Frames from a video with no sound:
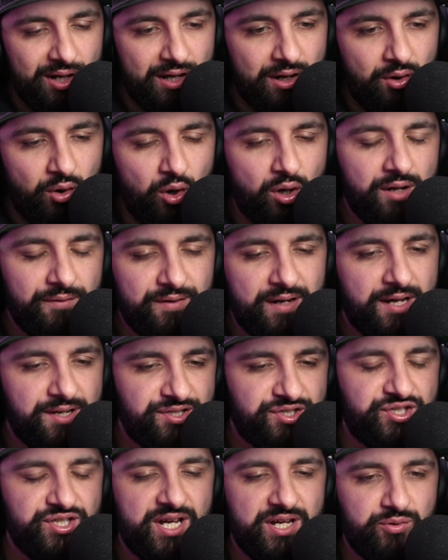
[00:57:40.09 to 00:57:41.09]
all of
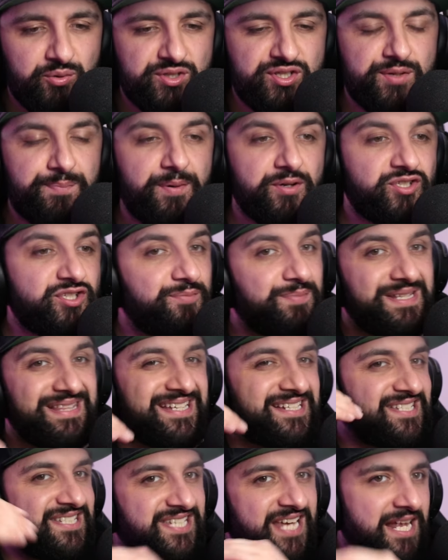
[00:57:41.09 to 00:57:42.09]
last gen was supposed to be
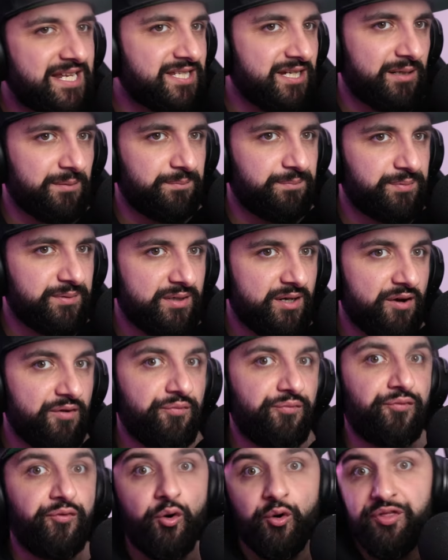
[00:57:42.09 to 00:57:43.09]
the setup
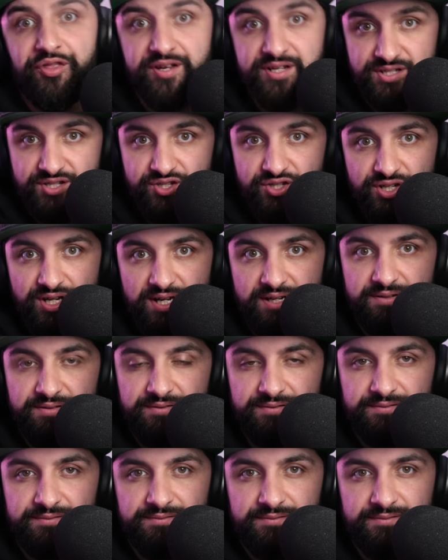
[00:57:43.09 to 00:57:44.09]
for this gen.
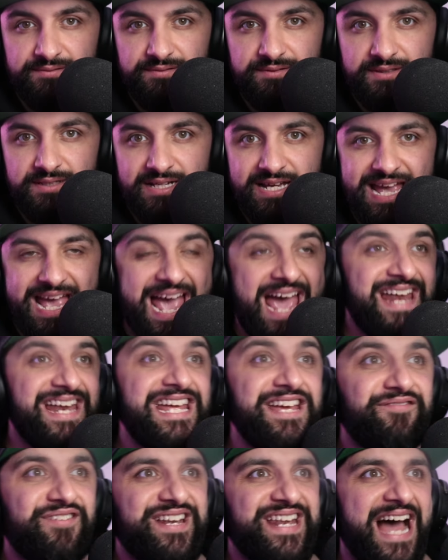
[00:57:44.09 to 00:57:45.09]
And
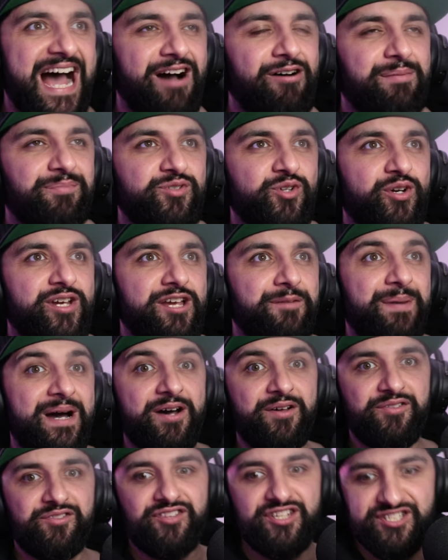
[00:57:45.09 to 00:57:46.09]
even now I'm talking
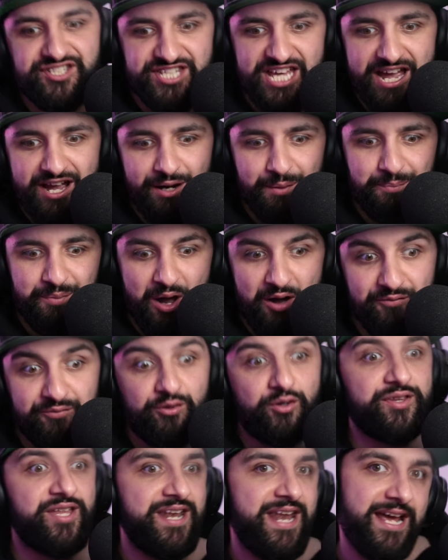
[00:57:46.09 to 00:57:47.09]
about the setup
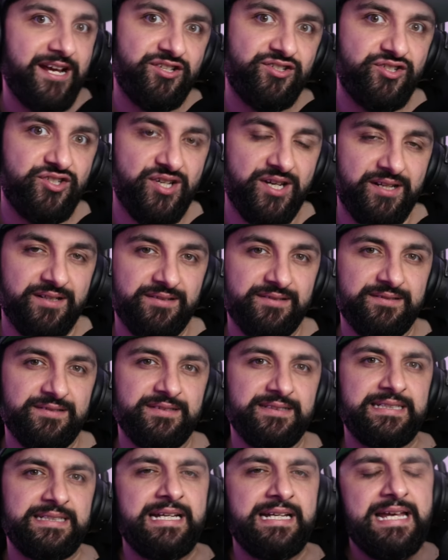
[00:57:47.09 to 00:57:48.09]
for the next gen.
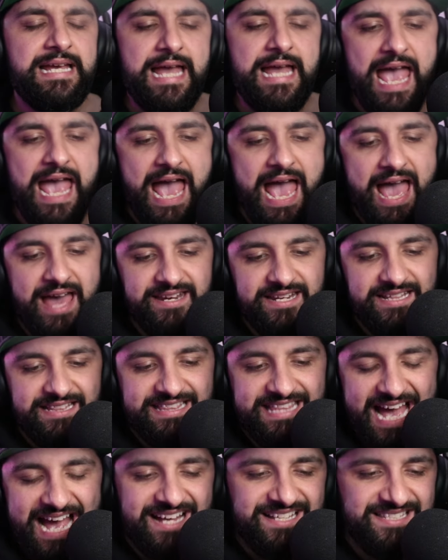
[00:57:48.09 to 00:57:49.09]
And in
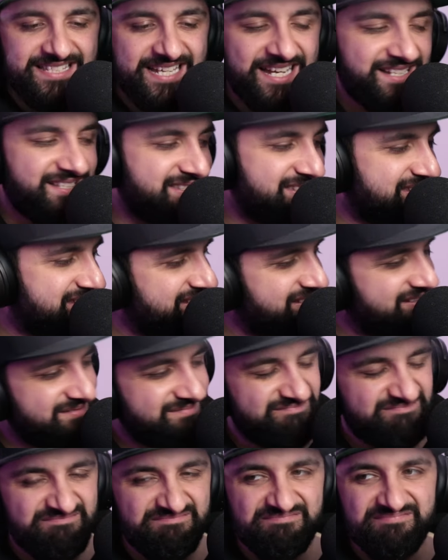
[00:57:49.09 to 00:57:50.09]
that sense,
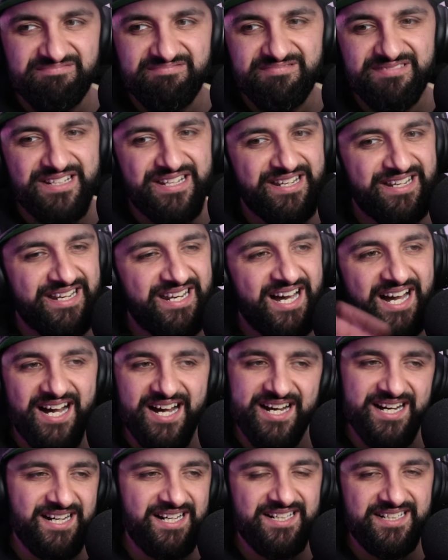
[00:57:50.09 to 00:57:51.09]

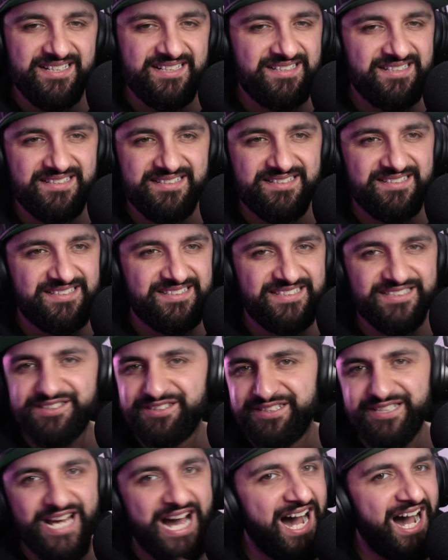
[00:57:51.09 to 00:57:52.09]
nah.
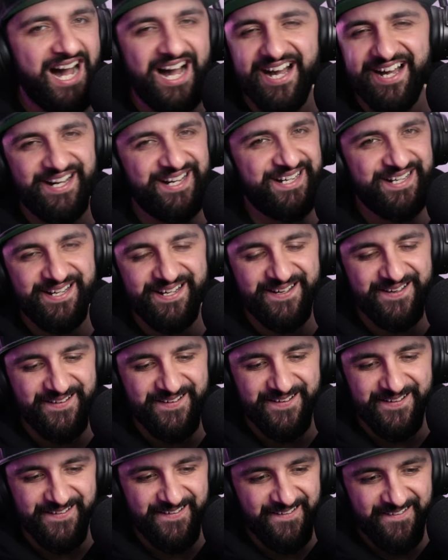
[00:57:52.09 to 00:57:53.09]
Nah.
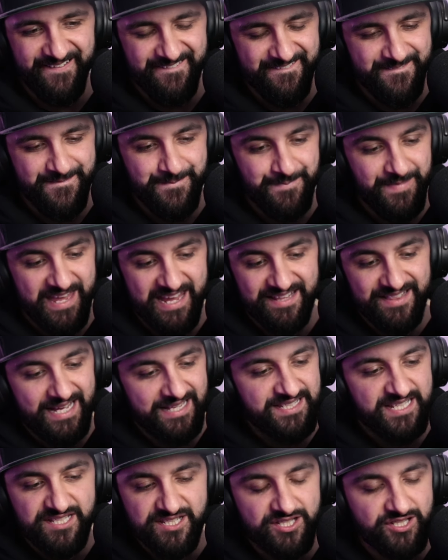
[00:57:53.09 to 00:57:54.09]
In
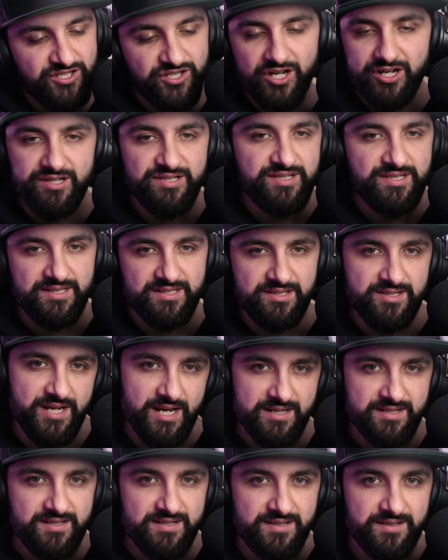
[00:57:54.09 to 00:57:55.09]
that sense, it's not a success.